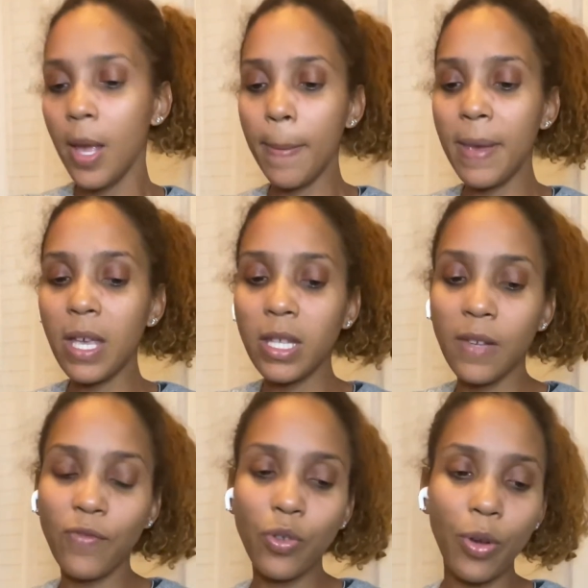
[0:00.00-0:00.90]
because
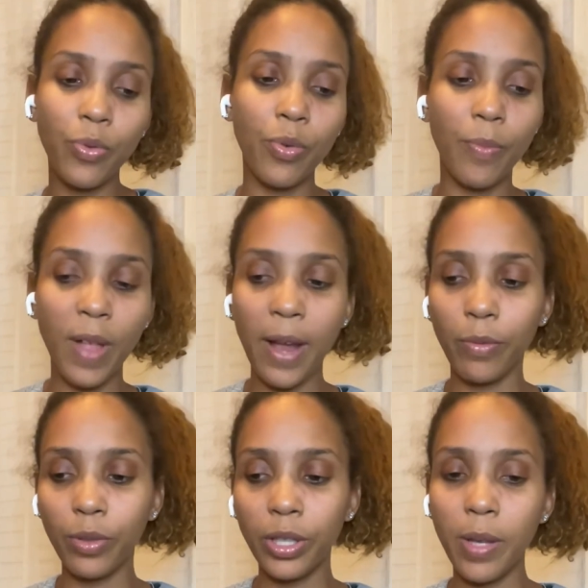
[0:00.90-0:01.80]
if you don't like
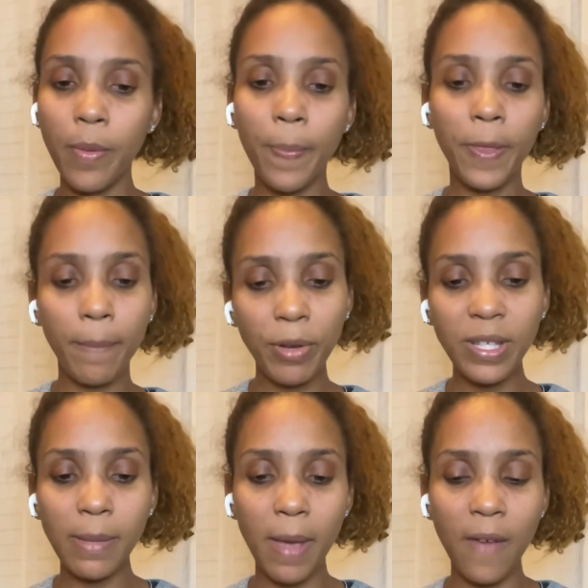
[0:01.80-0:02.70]
really put
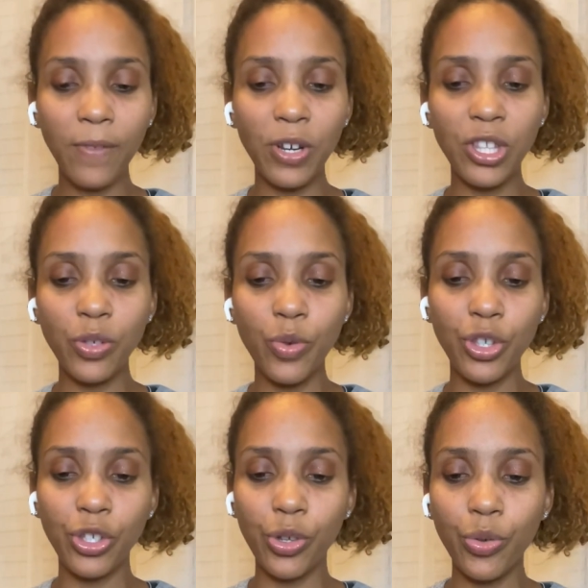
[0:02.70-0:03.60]
some effort into it
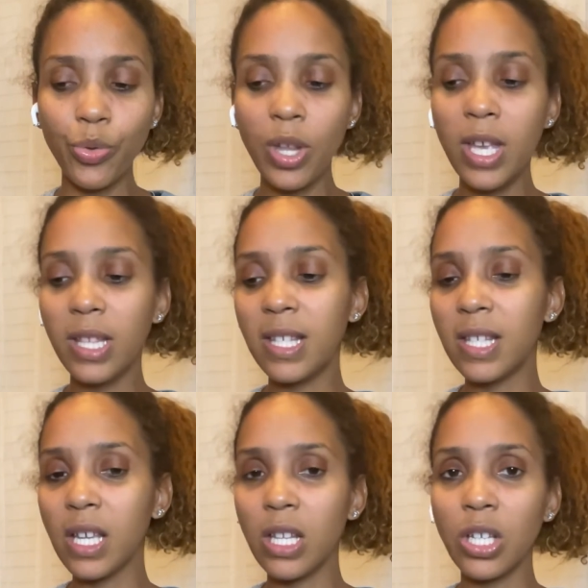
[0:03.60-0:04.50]
soon, this is
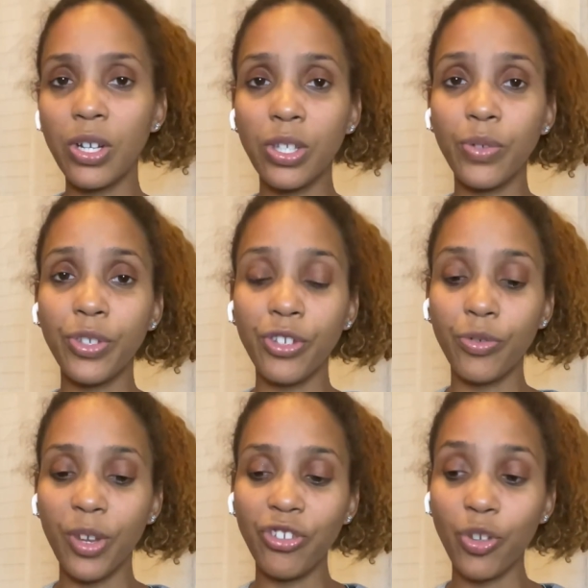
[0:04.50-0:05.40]
going to turn into a
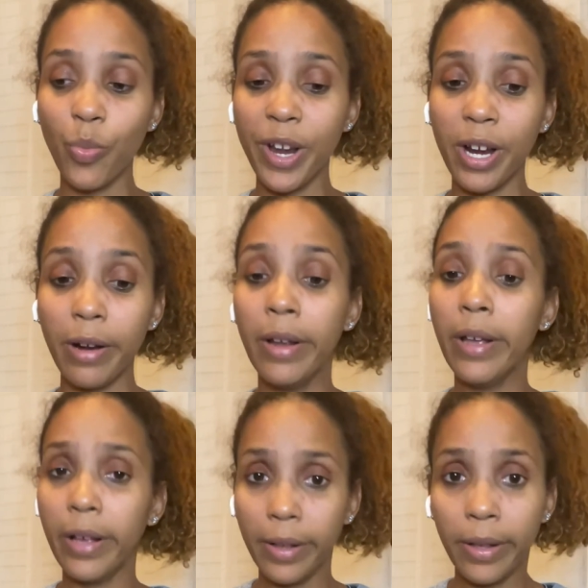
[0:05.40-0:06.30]
situation where
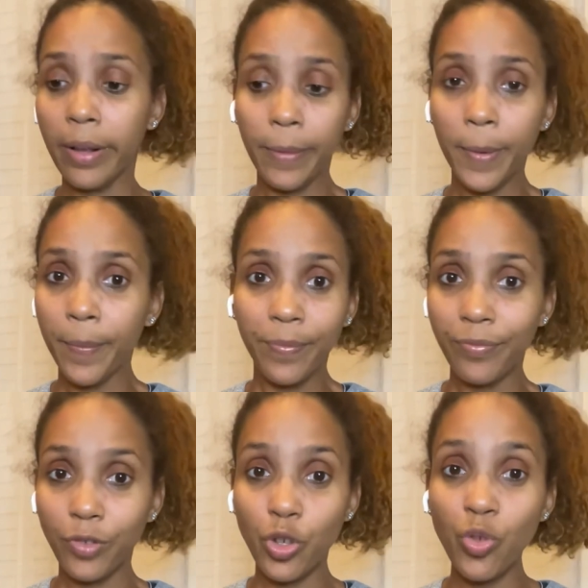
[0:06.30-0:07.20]

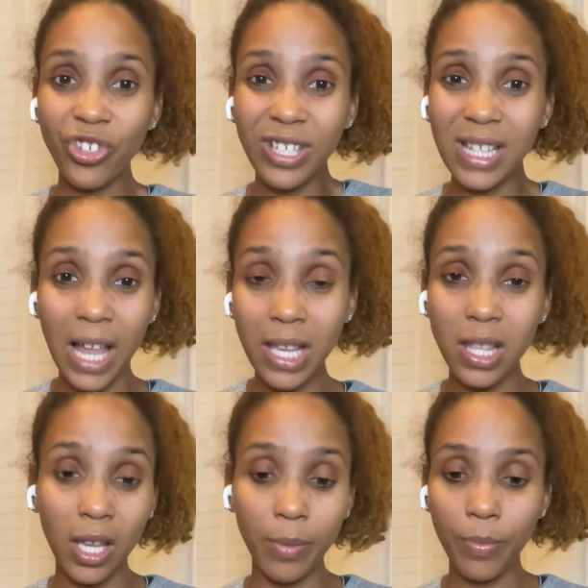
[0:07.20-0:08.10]
you just like
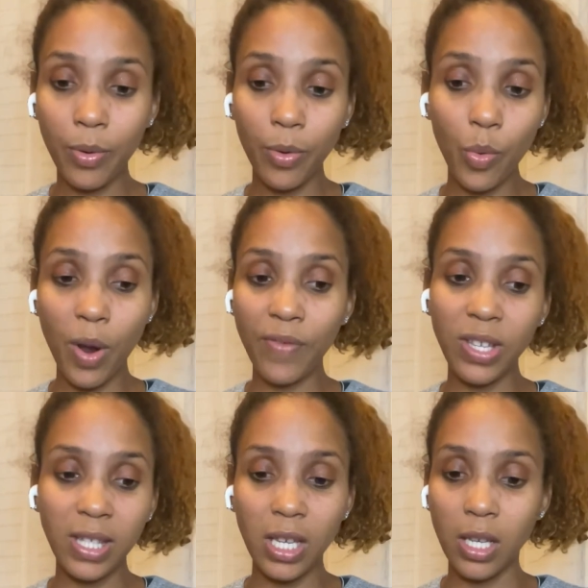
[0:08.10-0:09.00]
them, whoever
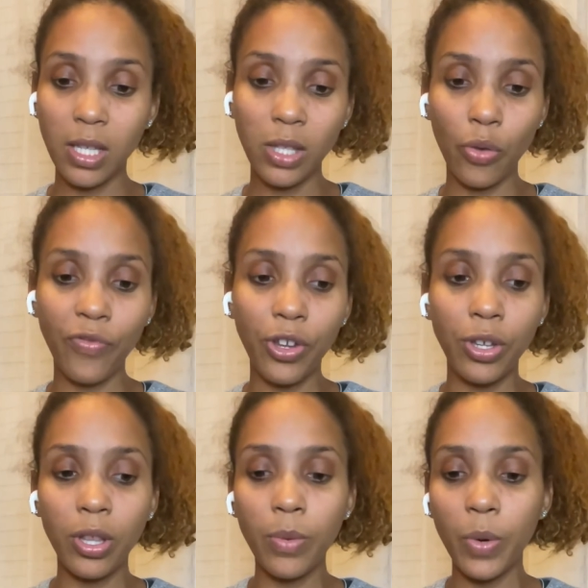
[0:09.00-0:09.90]
this is. So if you're
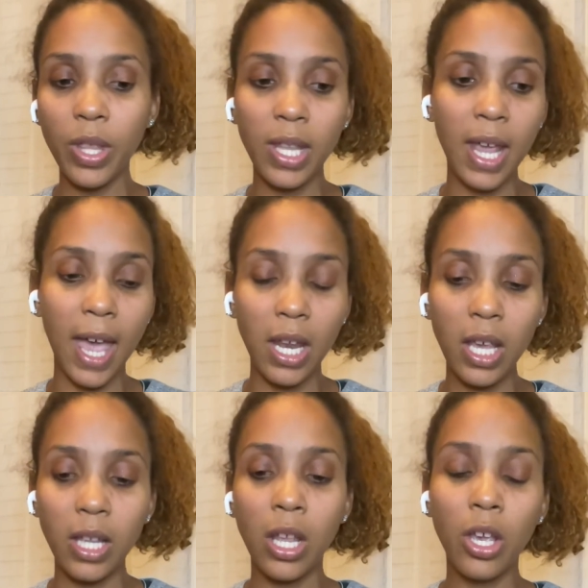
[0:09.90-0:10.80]
dealing with an
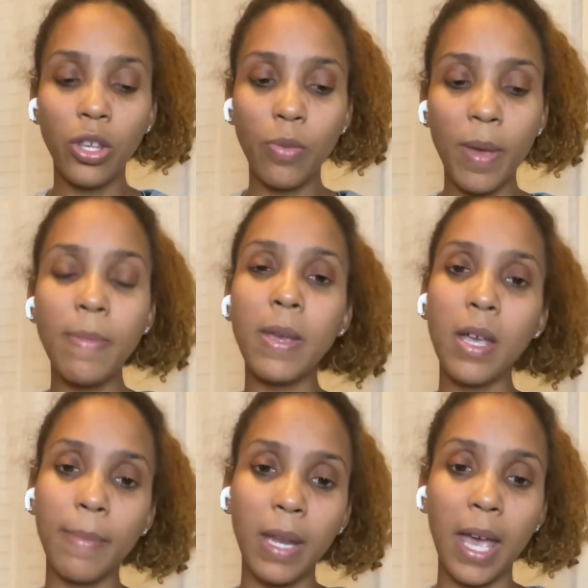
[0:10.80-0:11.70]
addict, you may
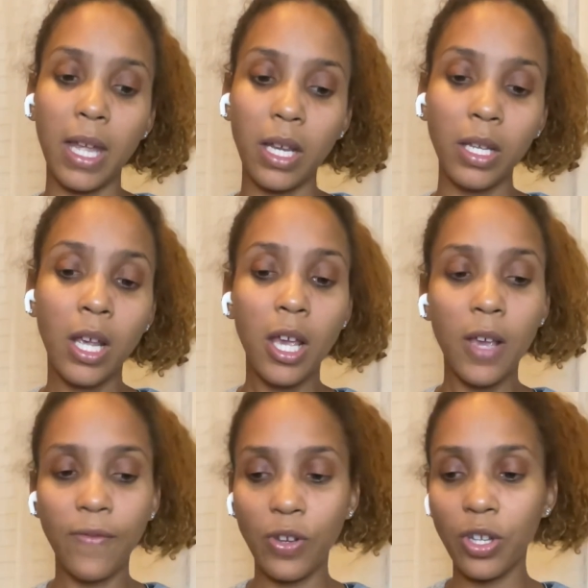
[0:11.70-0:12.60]
become an addict.
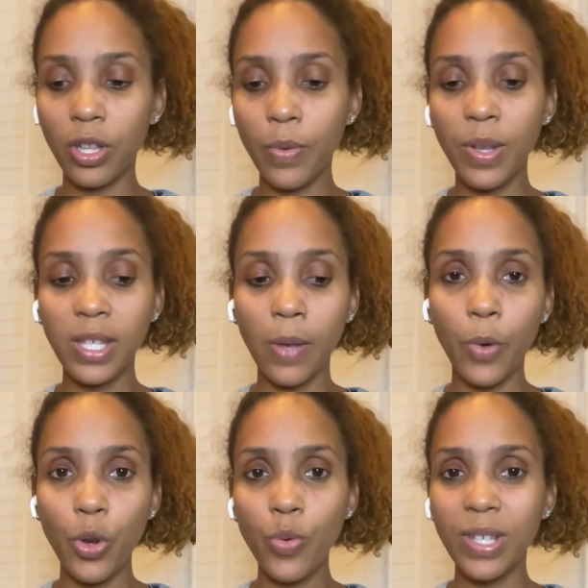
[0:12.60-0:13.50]
If you're dealing with
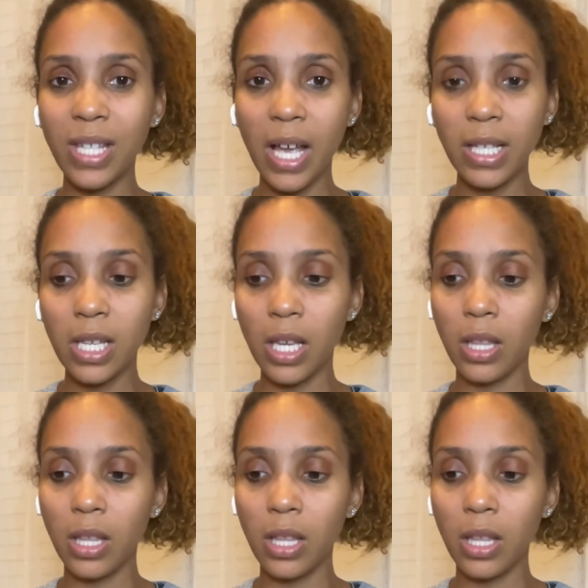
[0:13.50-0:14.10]
someone who is toxic and